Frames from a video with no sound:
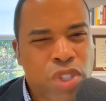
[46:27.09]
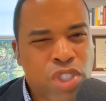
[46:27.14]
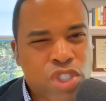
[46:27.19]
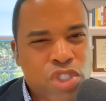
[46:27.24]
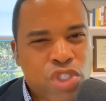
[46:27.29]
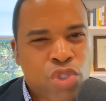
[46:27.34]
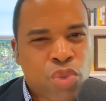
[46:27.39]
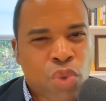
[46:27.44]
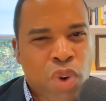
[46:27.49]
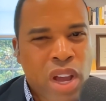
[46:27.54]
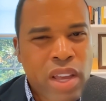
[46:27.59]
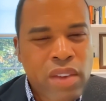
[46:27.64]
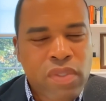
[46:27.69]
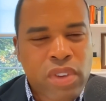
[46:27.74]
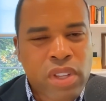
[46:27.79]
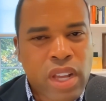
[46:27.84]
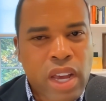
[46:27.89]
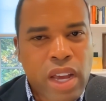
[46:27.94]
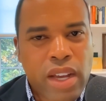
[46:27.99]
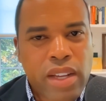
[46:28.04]
What's
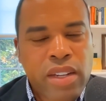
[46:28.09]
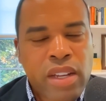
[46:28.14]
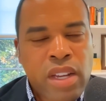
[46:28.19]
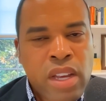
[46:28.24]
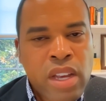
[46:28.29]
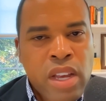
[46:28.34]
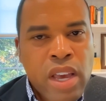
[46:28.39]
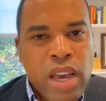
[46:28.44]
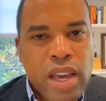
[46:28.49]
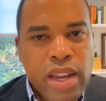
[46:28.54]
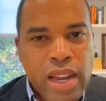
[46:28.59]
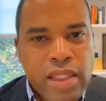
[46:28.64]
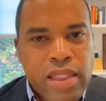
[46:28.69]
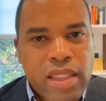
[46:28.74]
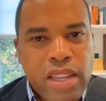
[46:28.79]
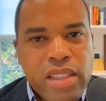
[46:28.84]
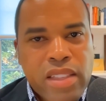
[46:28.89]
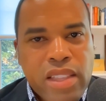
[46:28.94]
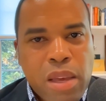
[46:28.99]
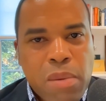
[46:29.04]
driving that? And
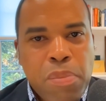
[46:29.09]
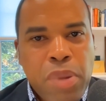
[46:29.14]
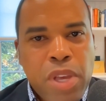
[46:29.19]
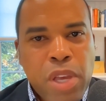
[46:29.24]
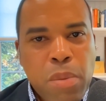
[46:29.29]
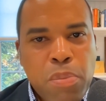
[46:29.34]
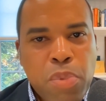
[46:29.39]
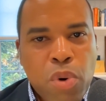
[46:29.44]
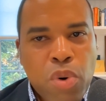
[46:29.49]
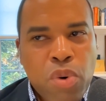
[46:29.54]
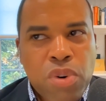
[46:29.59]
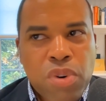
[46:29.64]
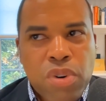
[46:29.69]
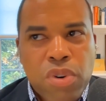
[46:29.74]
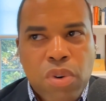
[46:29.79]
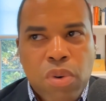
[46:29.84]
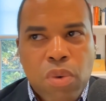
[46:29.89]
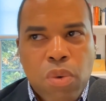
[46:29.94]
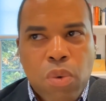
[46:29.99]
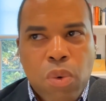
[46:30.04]
I think that
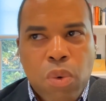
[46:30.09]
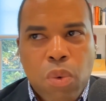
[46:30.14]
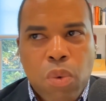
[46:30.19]
people,